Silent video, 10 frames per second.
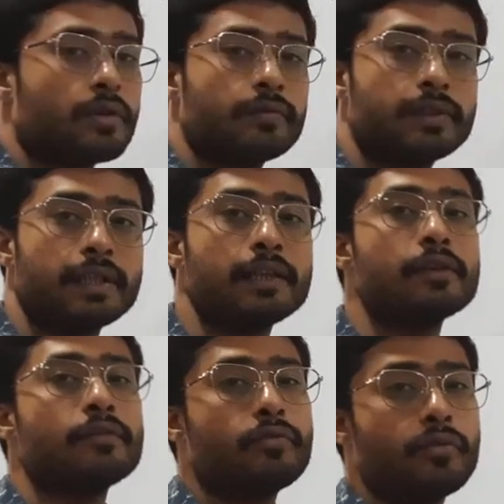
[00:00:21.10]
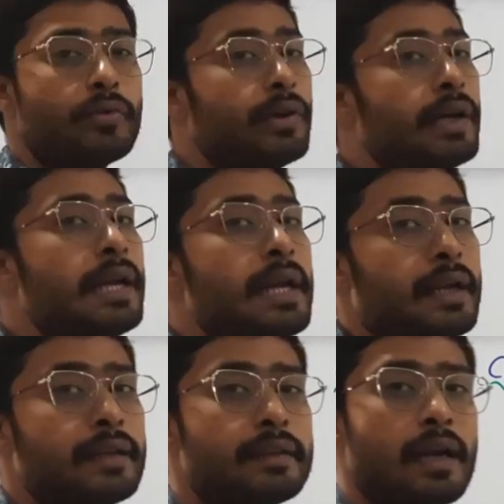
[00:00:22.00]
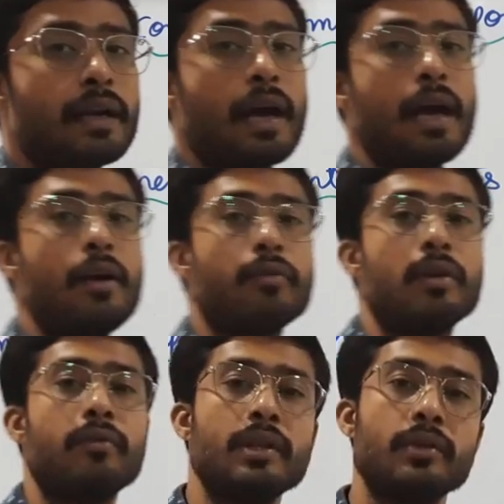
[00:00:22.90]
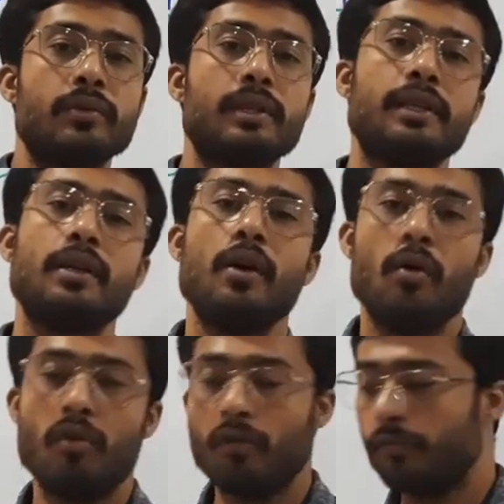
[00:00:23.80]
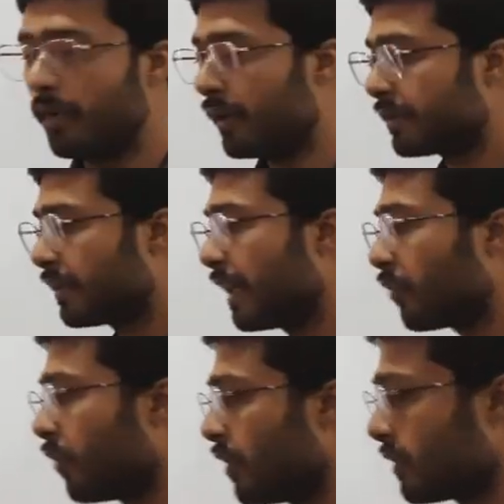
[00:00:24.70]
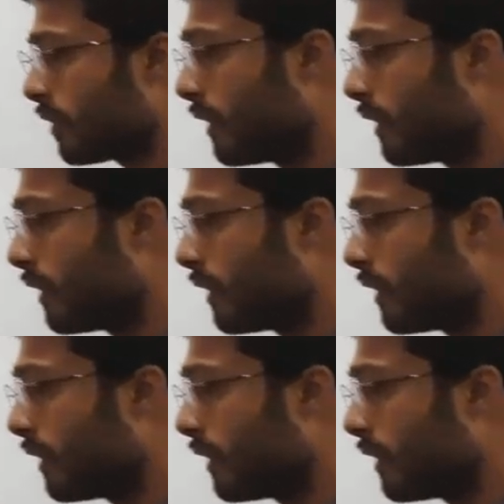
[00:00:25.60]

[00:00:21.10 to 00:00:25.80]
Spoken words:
of the food. In that, I have given you the homework that was